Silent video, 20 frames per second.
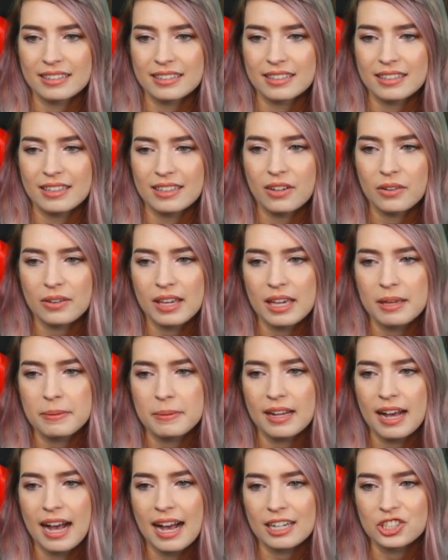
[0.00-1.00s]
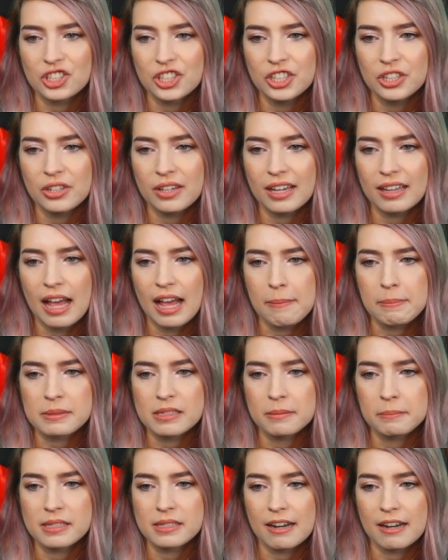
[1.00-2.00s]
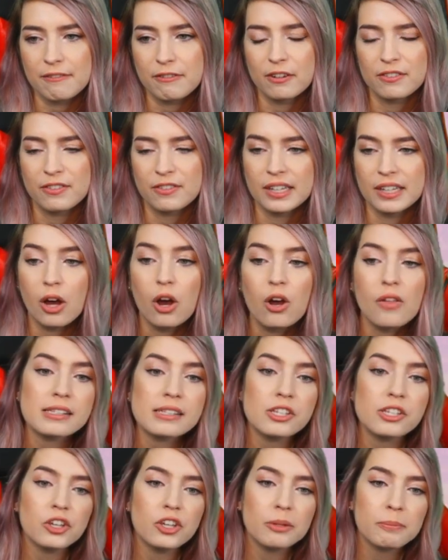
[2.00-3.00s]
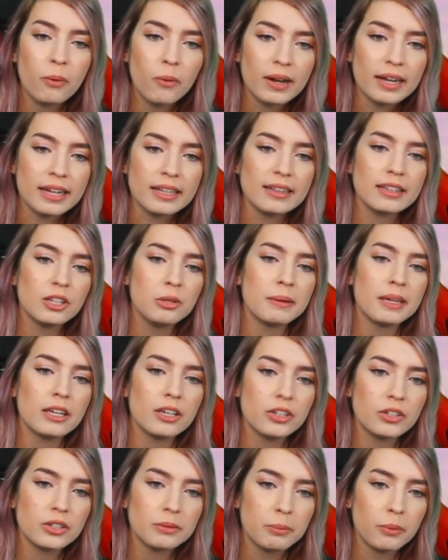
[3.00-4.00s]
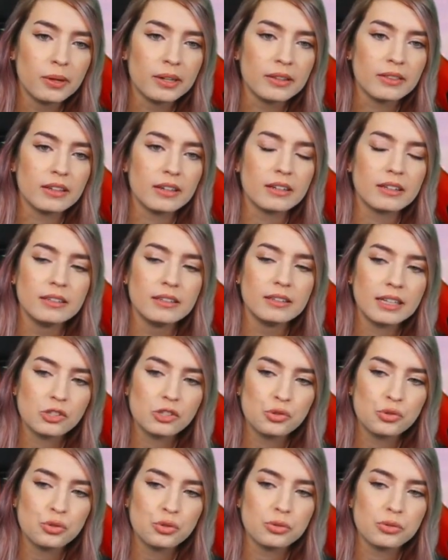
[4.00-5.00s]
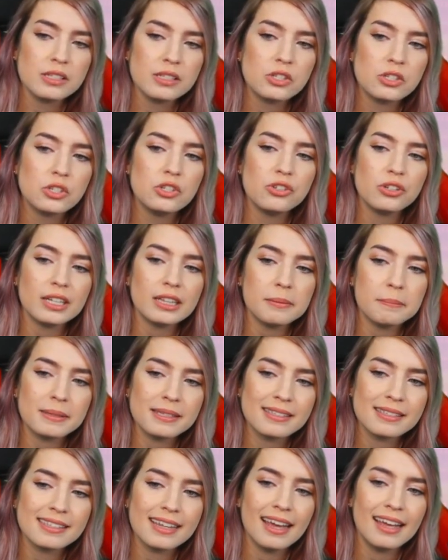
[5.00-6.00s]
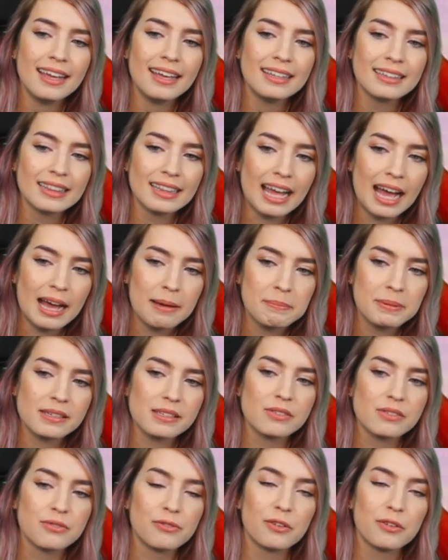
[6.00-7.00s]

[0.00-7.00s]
Okay, but actually you get Lapis and Bastet for free. Oh, that's a good point. You make a good point there. That's true. Since you do get the Bastet and Lapis for